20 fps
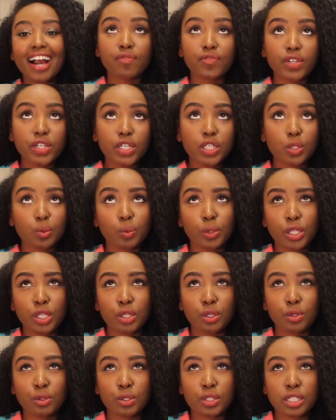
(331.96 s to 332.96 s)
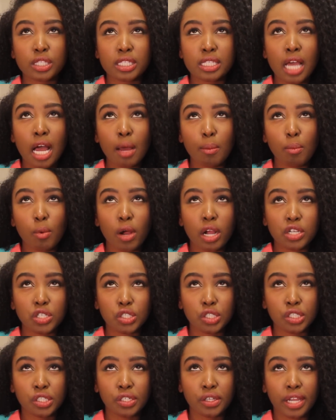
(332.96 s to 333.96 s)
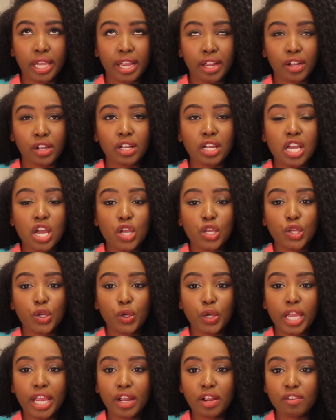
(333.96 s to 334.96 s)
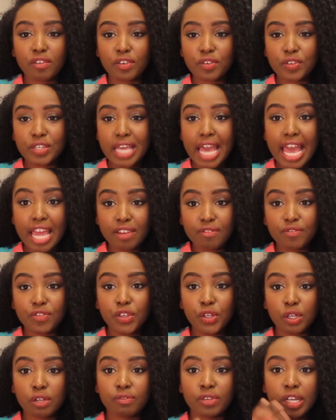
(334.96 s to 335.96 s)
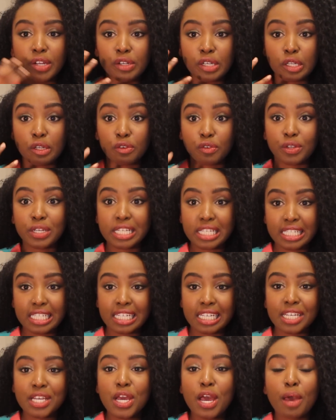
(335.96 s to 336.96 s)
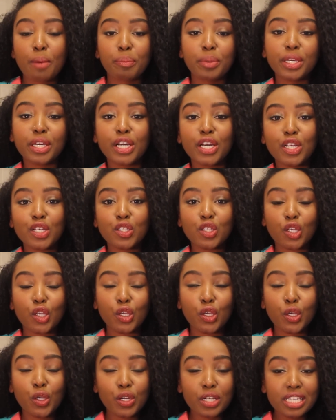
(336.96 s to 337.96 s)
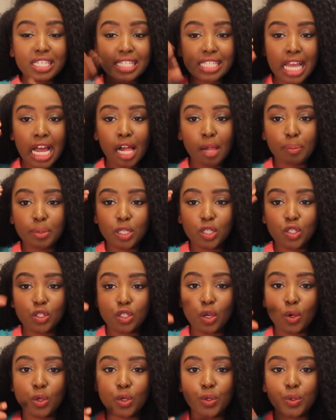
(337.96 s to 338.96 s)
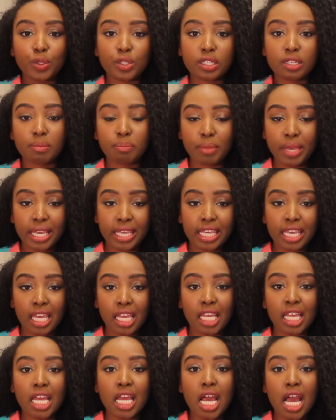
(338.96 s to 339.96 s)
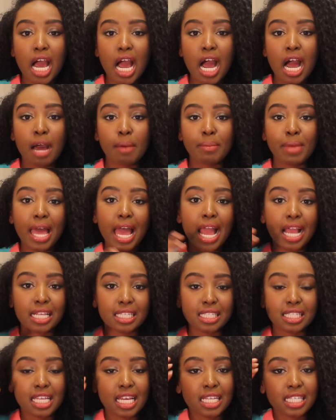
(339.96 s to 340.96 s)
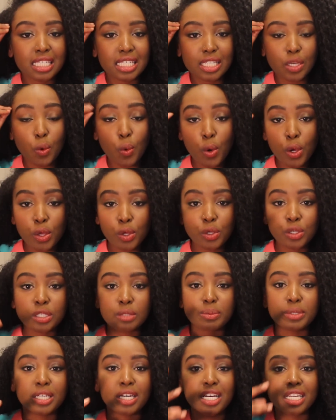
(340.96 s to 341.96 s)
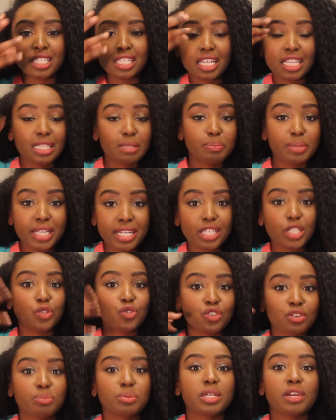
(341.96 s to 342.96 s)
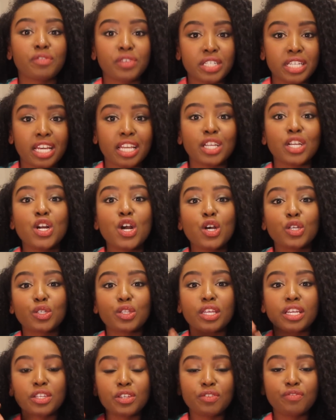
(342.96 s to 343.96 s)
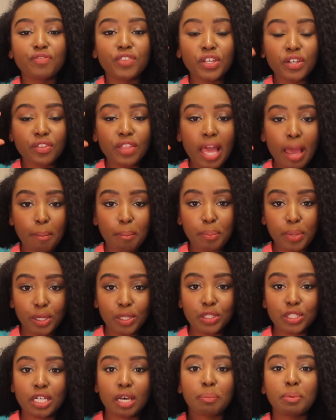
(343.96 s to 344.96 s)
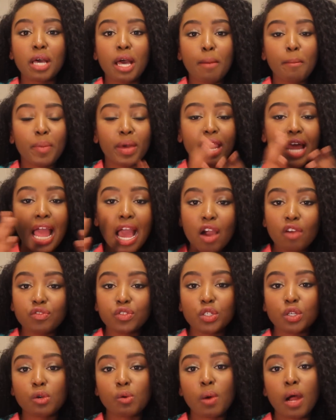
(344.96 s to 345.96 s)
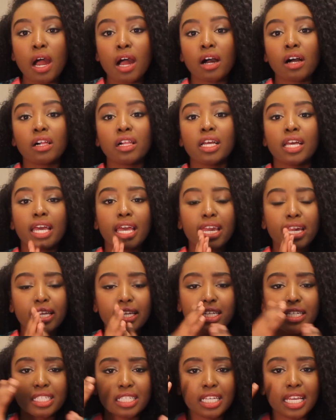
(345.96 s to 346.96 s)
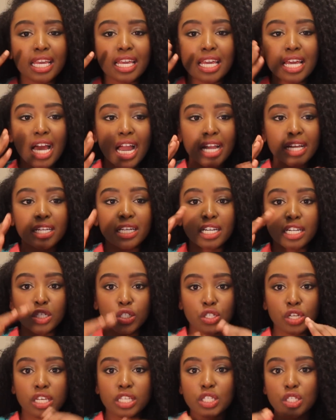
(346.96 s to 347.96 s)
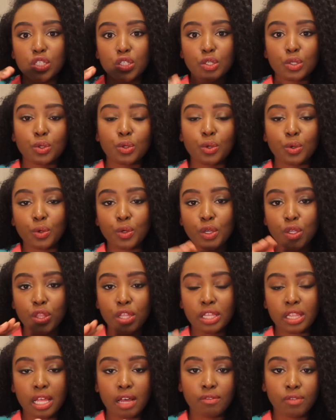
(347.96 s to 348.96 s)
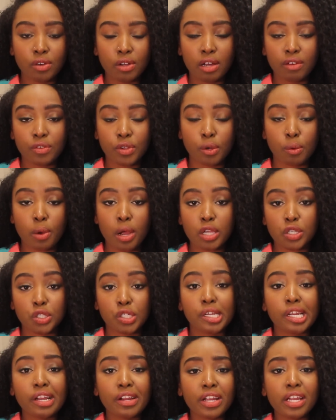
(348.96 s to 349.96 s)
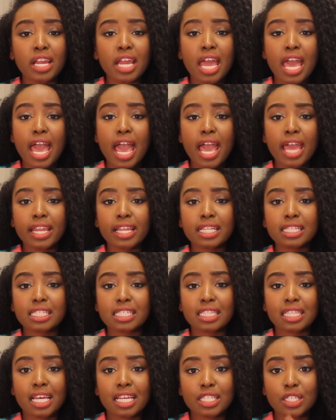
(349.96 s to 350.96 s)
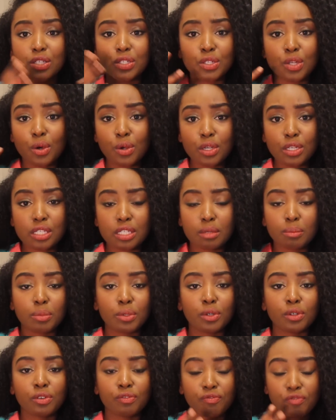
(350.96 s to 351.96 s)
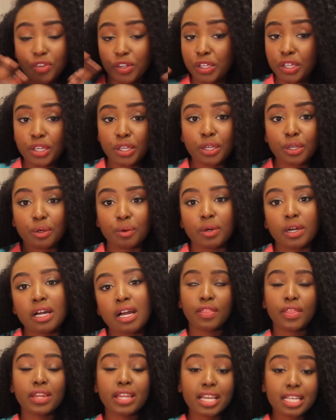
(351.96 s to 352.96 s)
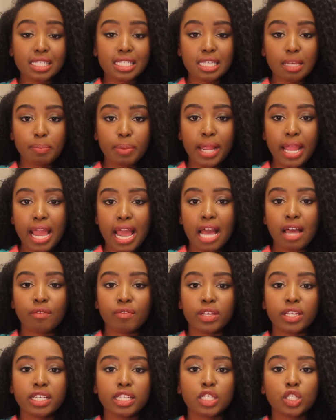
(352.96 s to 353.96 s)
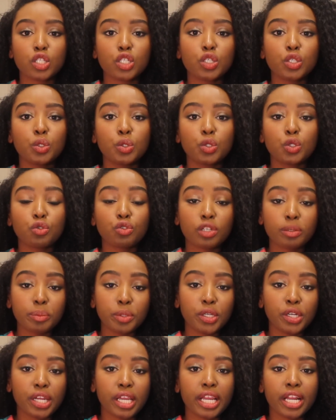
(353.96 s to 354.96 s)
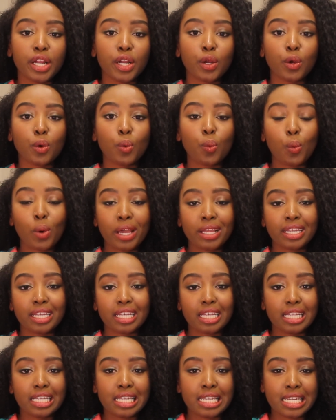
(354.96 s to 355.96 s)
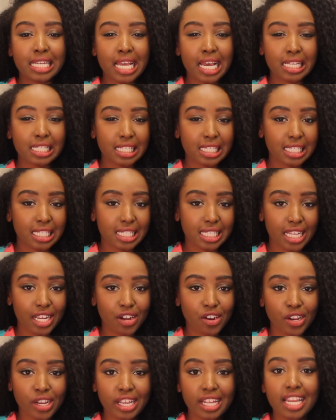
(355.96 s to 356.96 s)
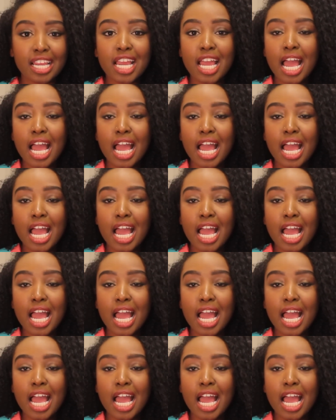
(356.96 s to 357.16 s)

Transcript: First, when you stop washing your hair can feel very greasy because your scalp is so used to making excess oils because it's being stripped every day. So then you feel that buildup, but after a while, it kind of adjusts to the level of your washing hair and it's less noticeable for you. The next tip I have is to trim your hair when necessary.